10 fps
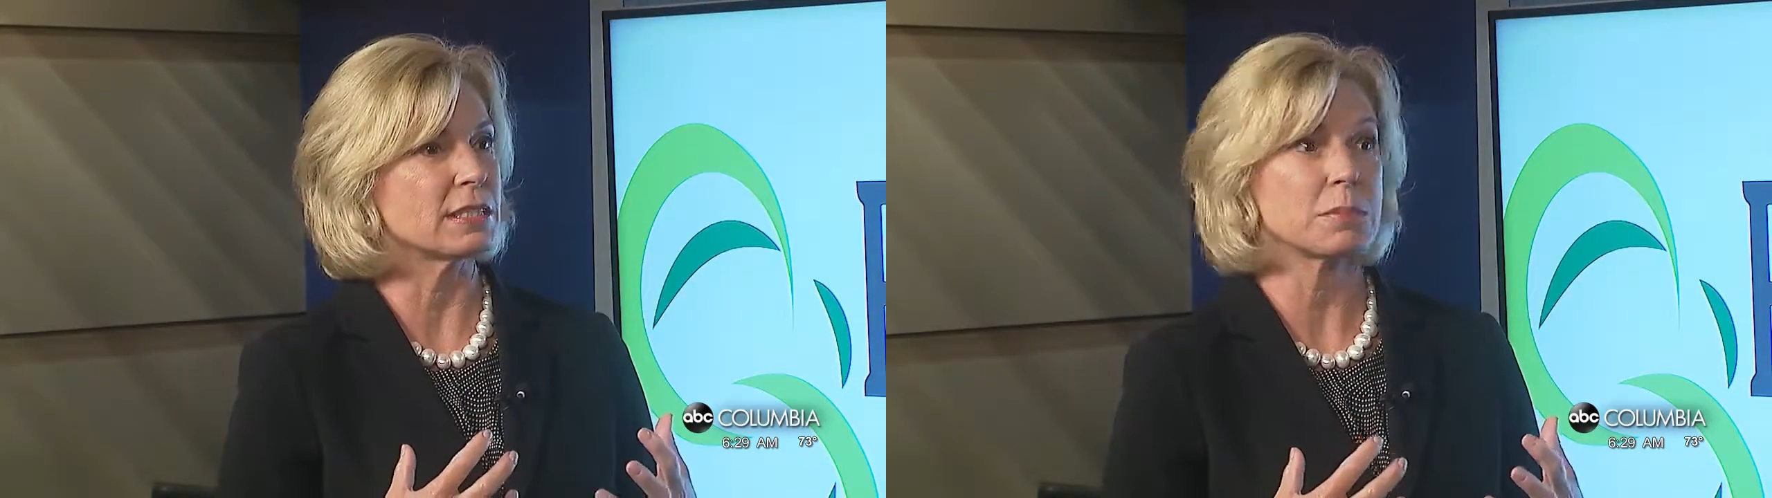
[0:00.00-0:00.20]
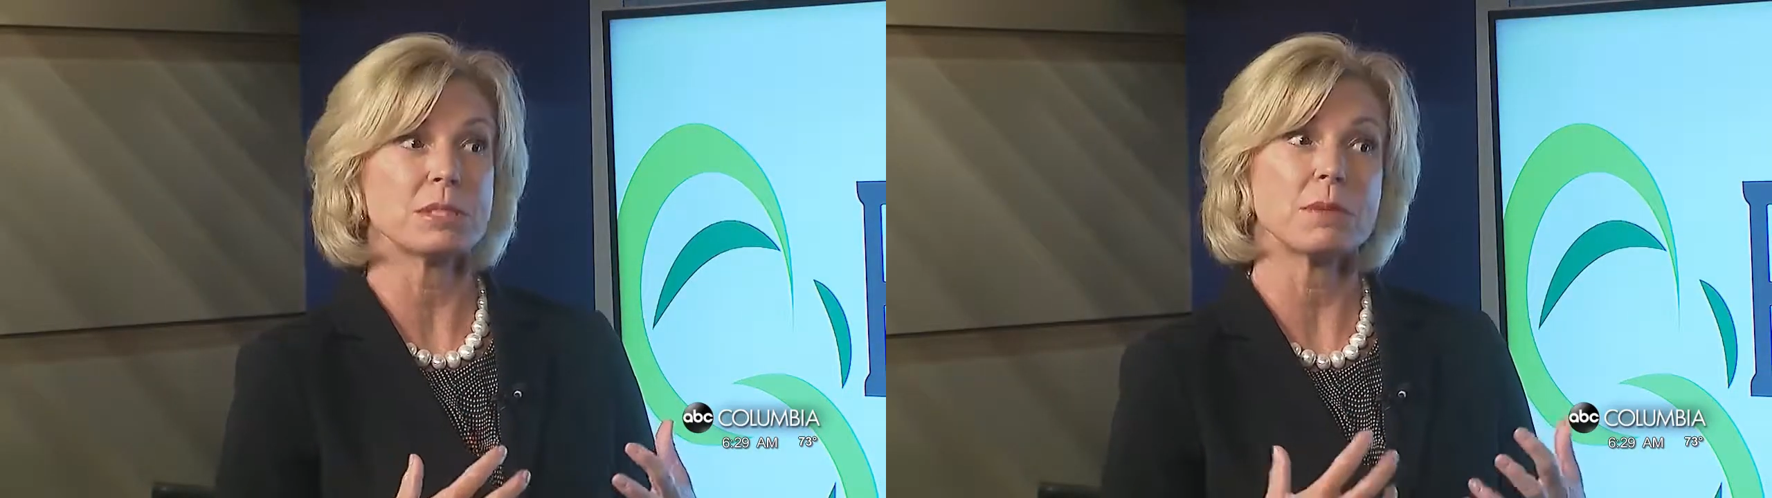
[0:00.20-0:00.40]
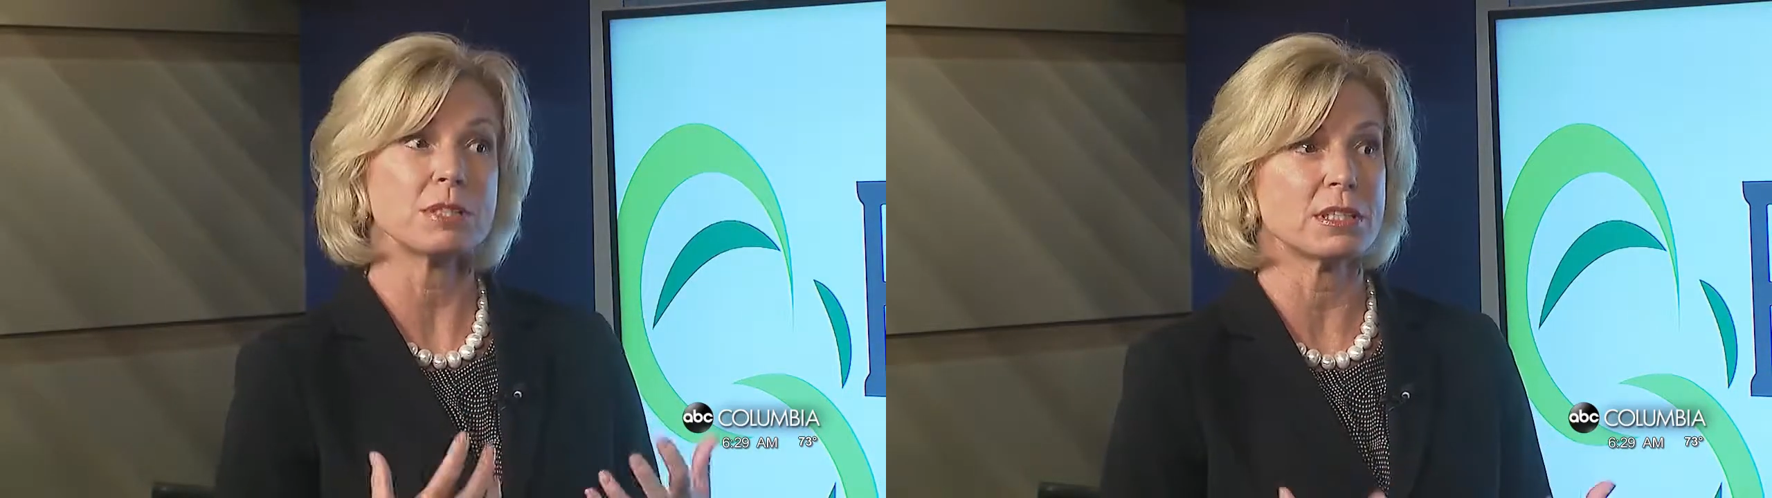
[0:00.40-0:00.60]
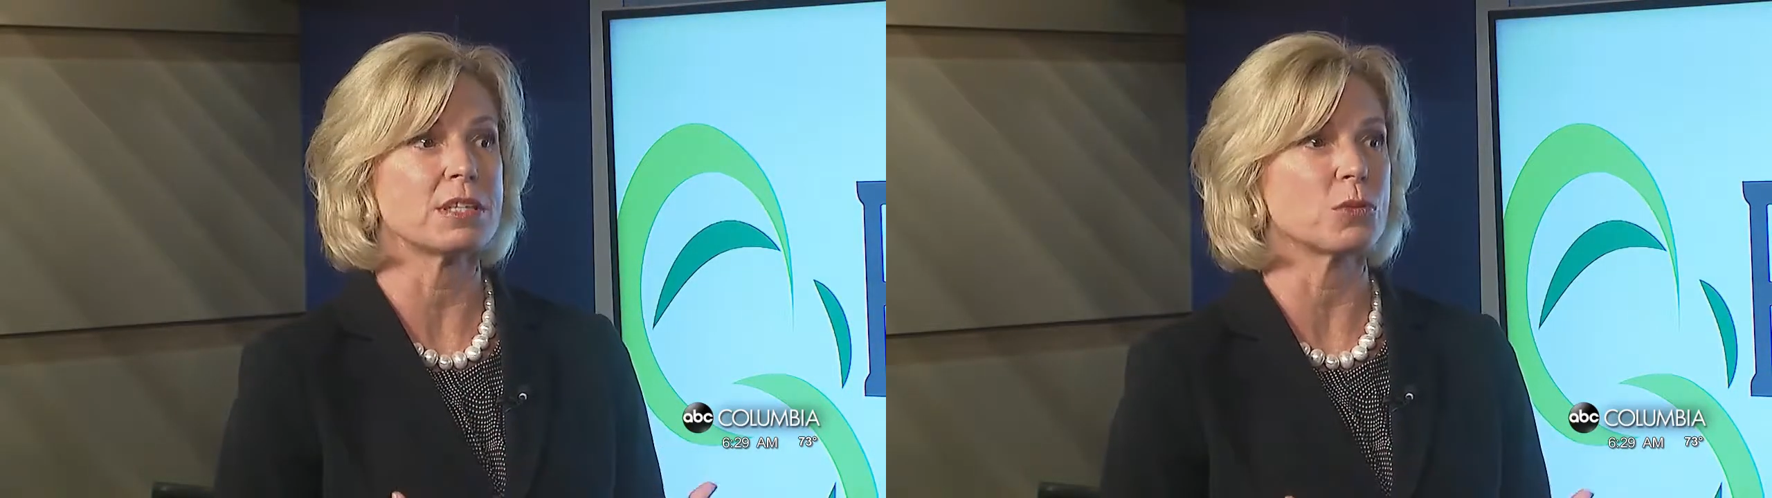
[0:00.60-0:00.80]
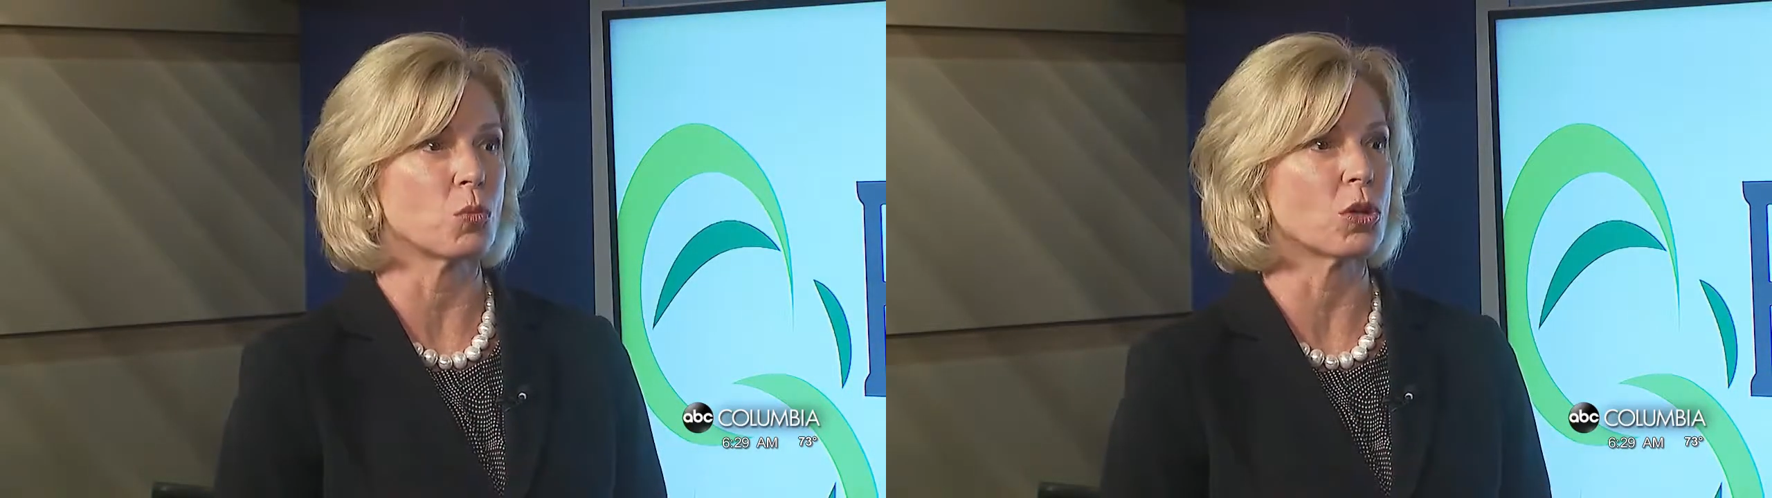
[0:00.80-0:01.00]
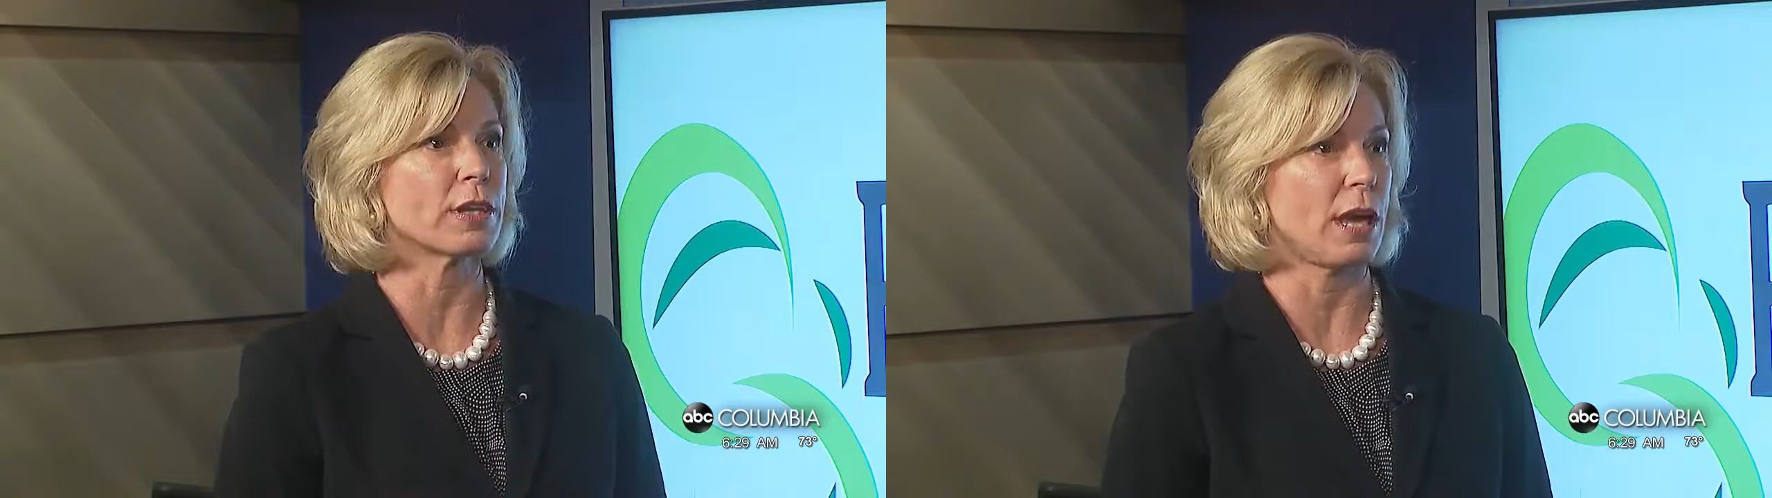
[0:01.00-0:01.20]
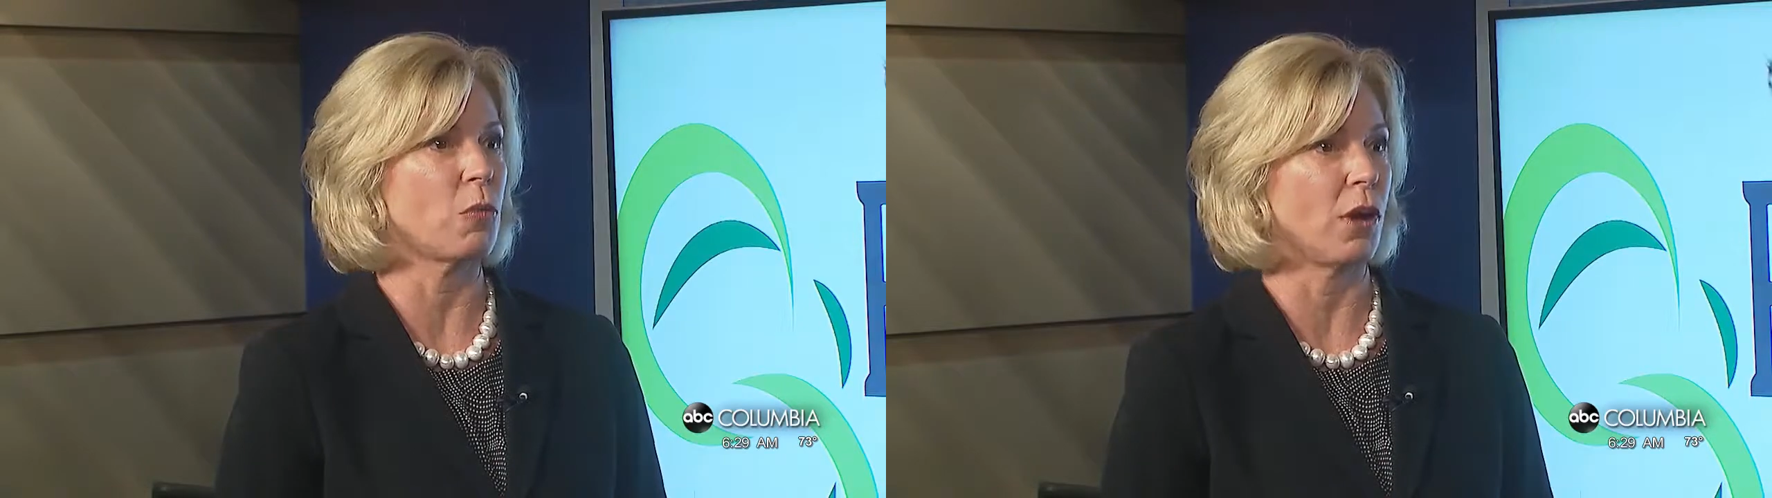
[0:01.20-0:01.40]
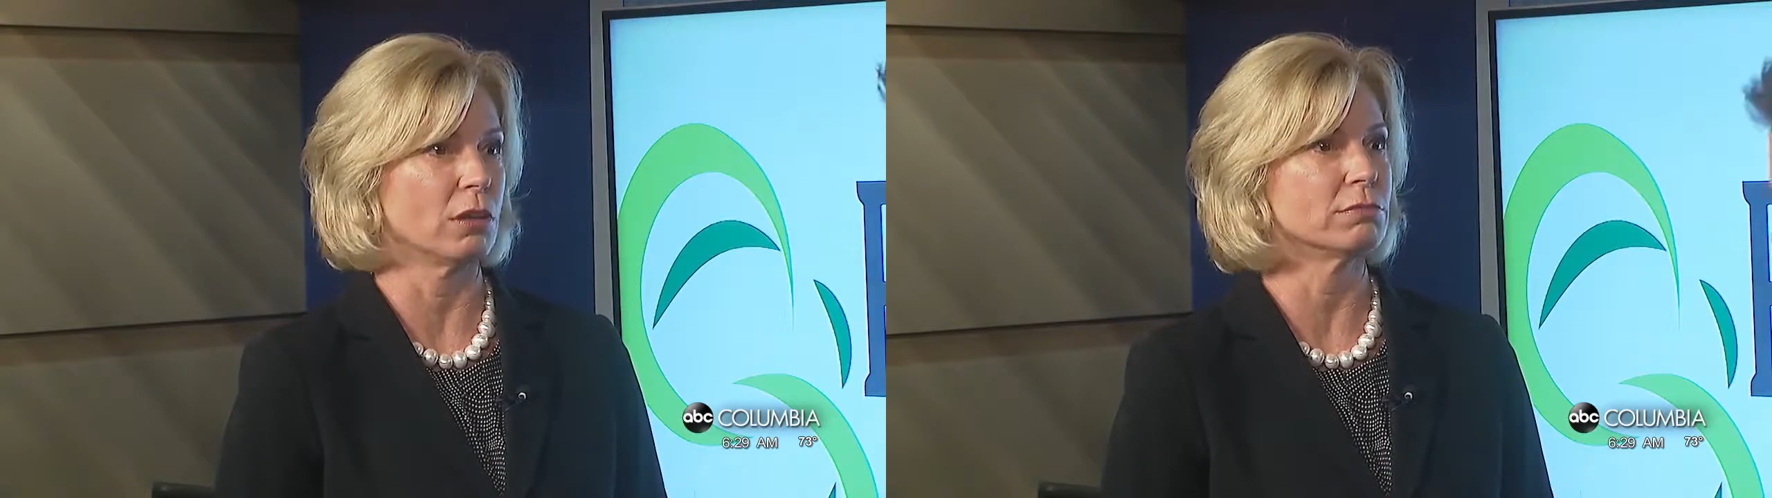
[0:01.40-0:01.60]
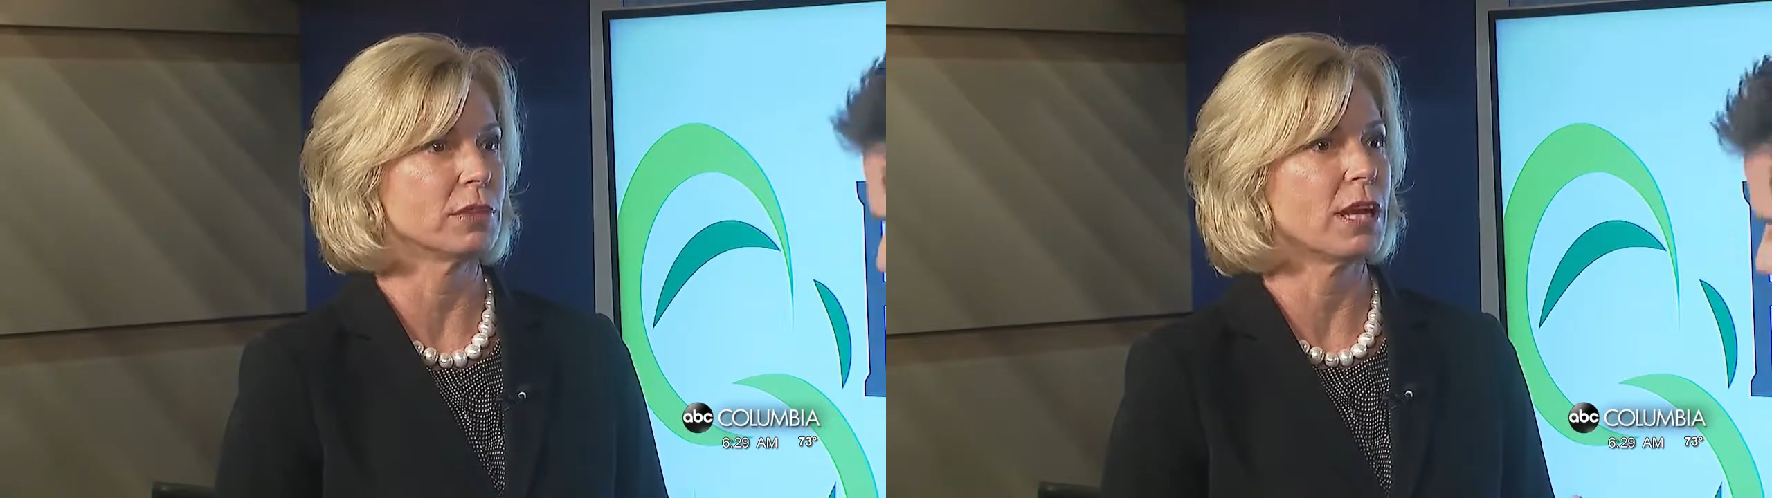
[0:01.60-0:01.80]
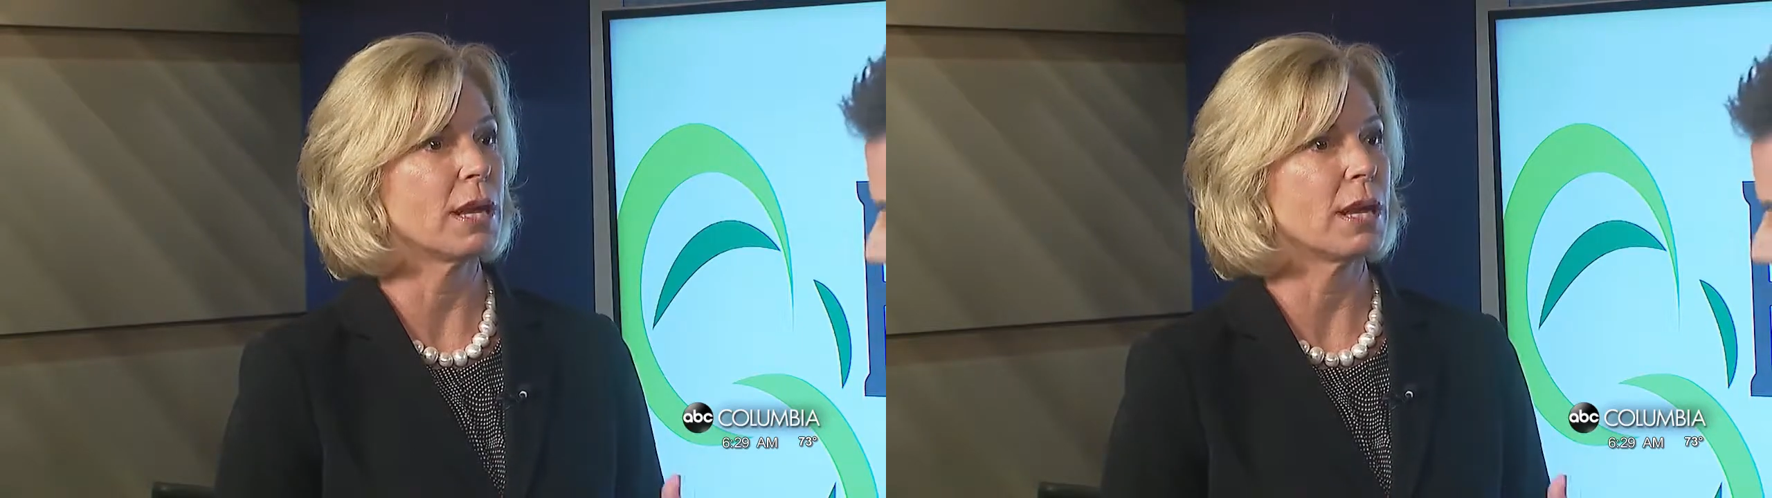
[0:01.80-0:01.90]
sometimes it doesn't work that well. Right.